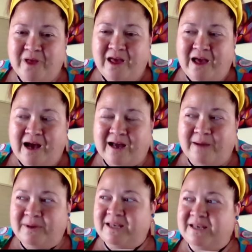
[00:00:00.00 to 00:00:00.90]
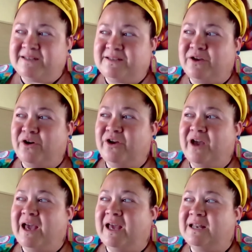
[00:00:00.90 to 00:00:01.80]
a couple of years ago,
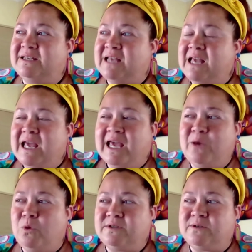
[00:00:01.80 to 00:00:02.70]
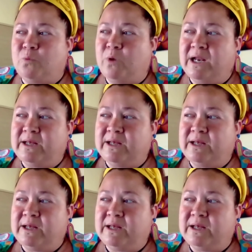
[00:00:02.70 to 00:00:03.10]
and he wasn't well.